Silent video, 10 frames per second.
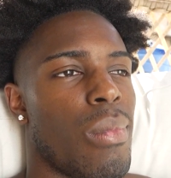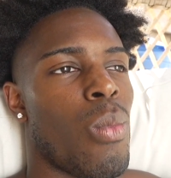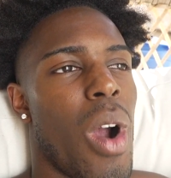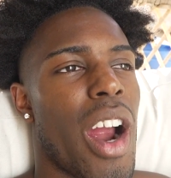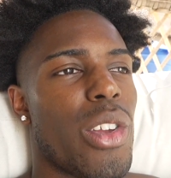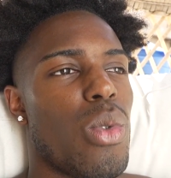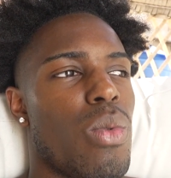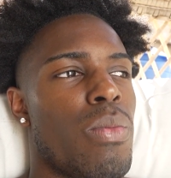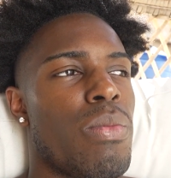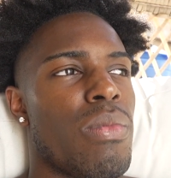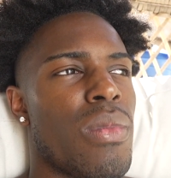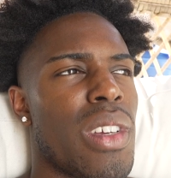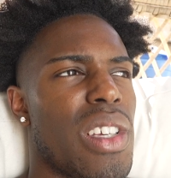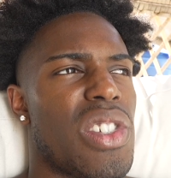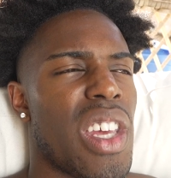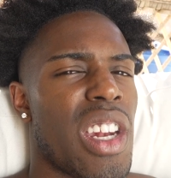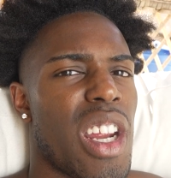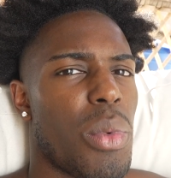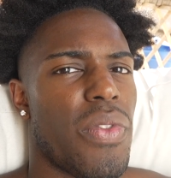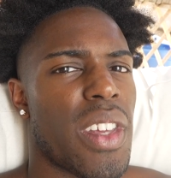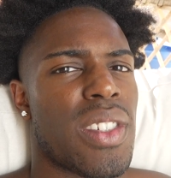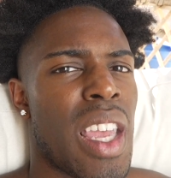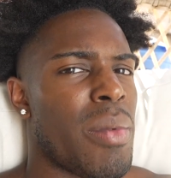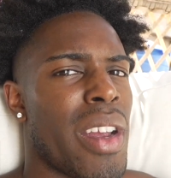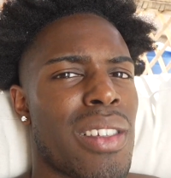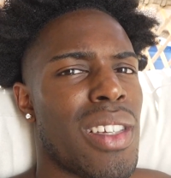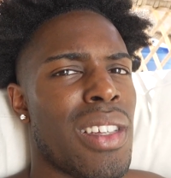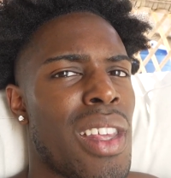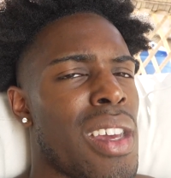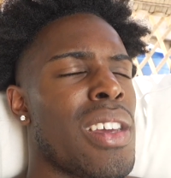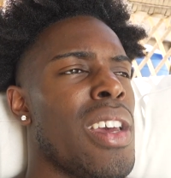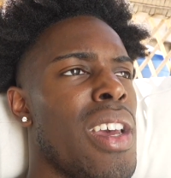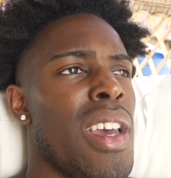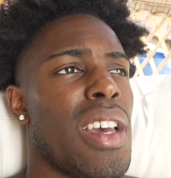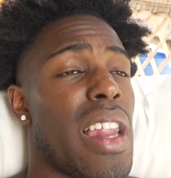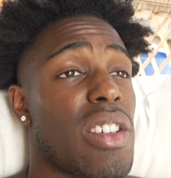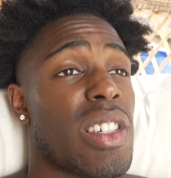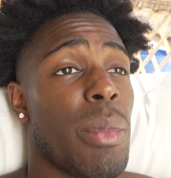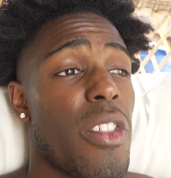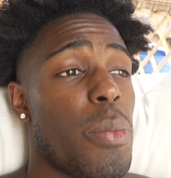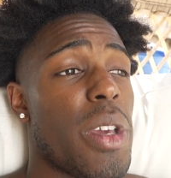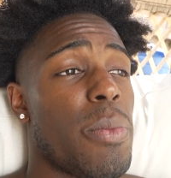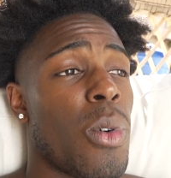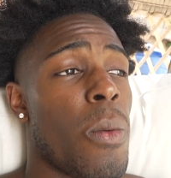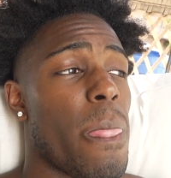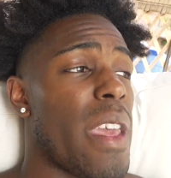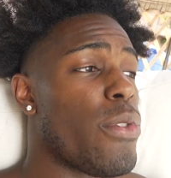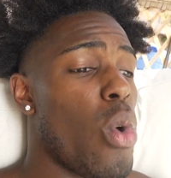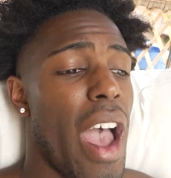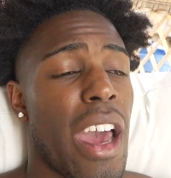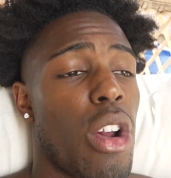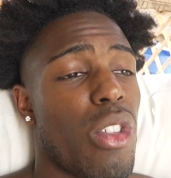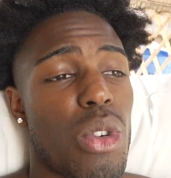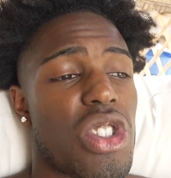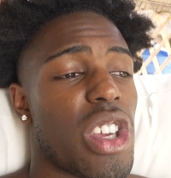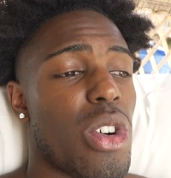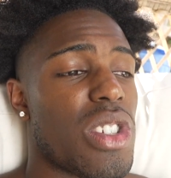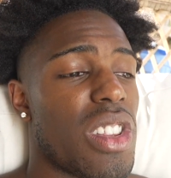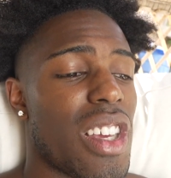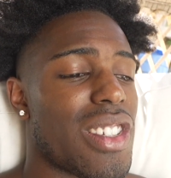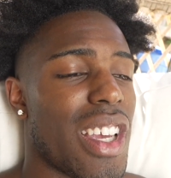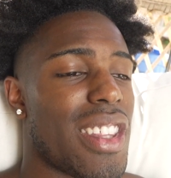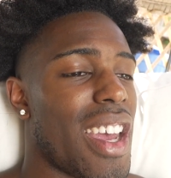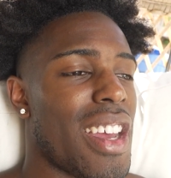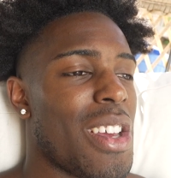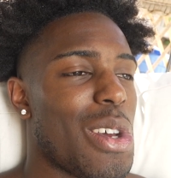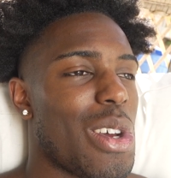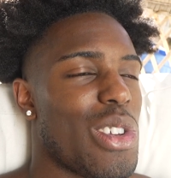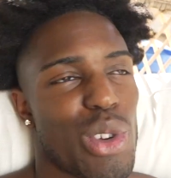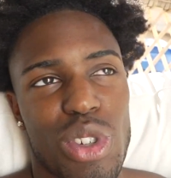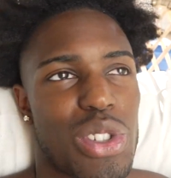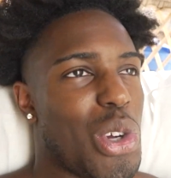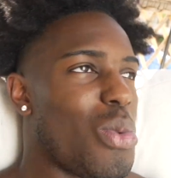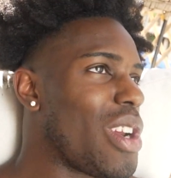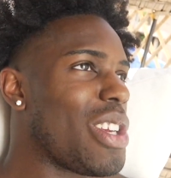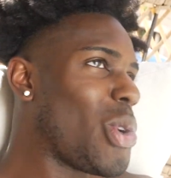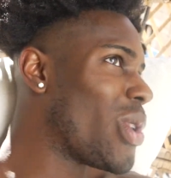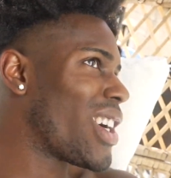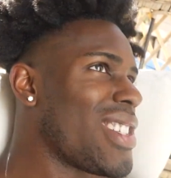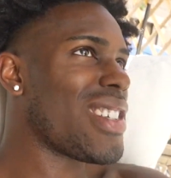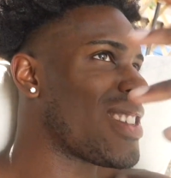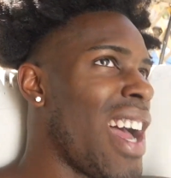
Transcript: why are you sitting there with the same guaranteed thing? Now, some other people, if you had all those skills and things like that, you still wouldn't do it because it's